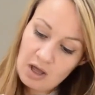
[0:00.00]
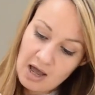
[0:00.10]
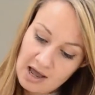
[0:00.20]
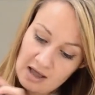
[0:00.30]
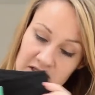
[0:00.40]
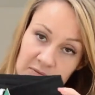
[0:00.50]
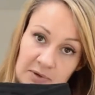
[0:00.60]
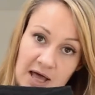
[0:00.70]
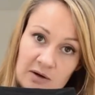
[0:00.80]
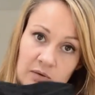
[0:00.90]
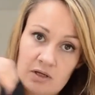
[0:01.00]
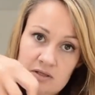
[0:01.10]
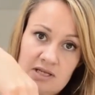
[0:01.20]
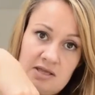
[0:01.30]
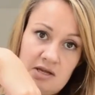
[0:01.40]
uh, some black
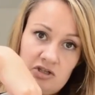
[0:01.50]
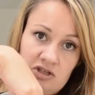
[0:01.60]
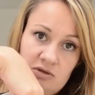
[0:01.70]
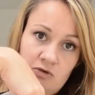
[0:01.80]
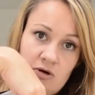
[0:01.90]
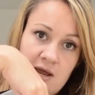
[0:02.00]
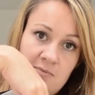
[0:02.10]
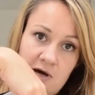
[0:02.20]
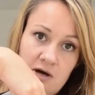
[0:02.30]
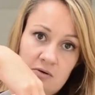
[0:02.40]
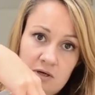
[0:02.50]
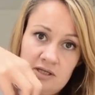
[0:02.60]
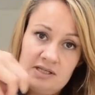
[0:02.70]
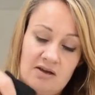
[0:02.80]
ones and then just some grey marl ones.